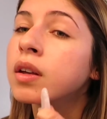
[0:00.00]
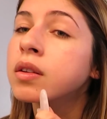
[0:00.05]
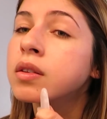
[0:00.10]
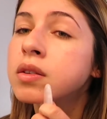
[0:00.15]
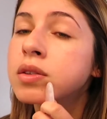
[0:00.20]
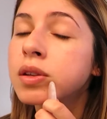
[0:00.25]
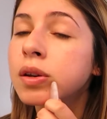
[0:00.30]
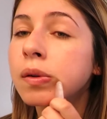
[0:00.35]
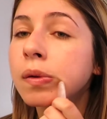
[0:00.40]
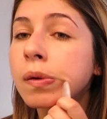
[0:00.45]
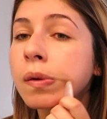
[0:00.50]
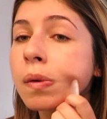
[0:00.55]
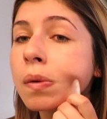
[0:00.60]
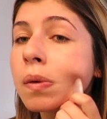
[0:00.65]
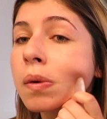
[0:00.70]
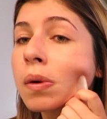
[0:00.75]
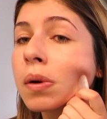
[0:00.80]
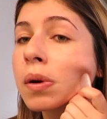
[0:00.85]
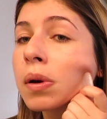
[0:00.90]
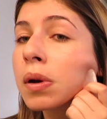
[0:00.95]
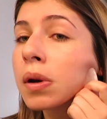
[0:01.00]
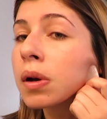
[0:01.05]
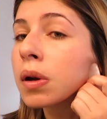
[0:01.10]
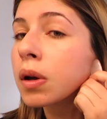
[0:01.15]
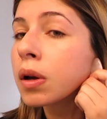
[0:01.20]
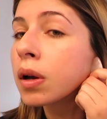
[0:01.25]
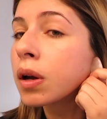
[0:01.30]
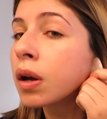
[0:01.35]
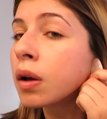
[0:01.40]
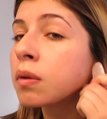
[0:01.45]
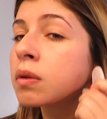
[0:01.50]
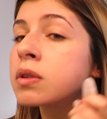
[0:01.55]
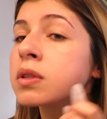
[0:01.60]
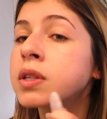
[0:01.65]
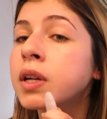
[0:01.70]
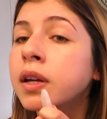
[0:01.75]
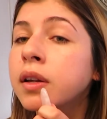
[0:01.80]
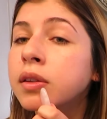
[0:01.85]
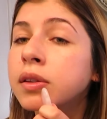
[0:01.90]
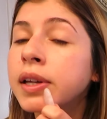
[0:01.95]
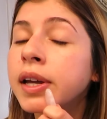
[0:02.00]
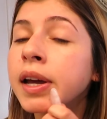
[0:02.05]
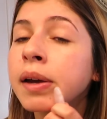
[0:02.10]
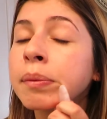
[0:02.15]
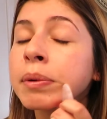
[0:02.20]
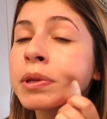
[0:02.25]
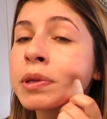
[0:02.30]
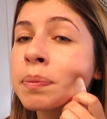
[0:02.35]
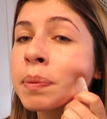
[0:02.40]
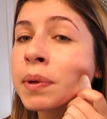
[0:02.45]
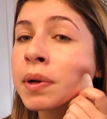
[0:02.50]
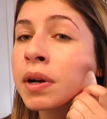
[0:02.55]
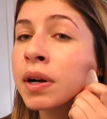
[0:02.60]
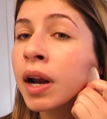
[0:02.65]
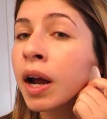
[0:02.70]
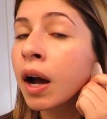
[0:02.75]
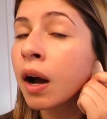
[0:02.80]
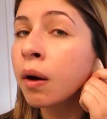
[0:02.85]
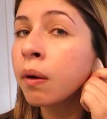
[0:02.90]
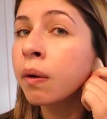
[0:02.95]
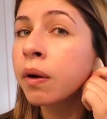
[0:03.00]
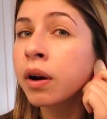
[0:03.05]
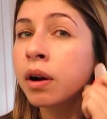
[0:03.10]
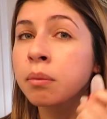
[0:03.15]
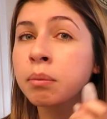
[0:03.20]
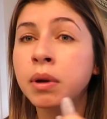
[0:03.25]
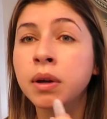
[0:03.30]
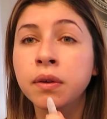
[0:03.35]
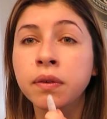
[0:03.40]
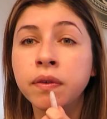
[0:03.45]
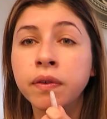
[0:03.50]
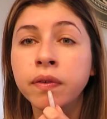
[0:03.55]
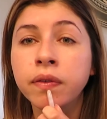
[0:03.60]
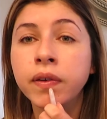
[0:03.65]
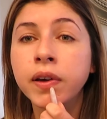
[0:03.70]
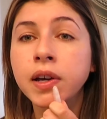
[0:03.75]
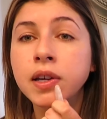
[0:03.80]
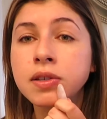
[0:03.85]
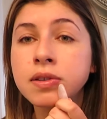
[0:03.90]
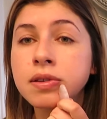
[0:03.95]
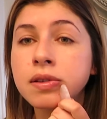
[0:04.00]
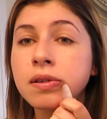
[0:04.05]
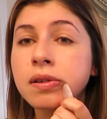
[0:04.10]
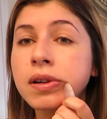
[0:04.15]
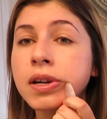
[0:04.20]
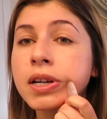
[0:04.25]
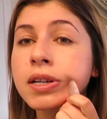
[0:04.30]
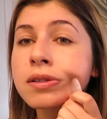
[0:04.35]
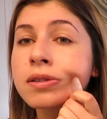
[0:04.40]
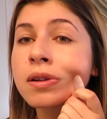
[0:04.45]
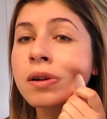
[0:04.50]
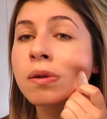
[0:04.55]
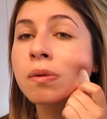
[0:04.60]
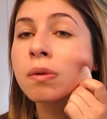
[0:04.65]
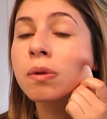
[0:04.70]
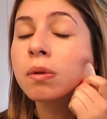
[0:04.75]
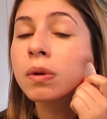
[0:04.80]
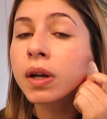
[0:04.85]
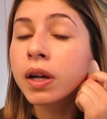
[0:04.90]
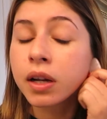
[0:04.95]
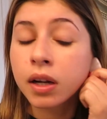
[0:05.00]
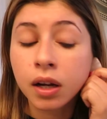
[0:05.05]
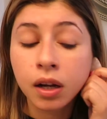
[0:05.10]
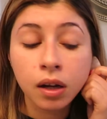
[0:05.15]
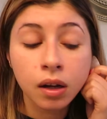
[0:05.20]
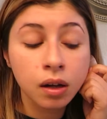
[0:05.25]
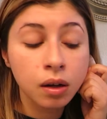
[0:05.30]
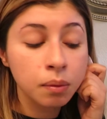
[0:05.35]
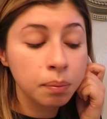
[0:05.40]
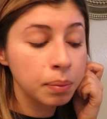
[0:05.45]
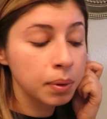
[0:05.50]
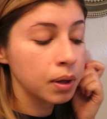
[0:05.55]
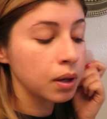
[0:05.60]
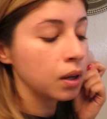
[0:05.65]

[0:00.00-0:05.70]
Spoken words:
So I was like, damn, it's been an hour and my face still has not woken up.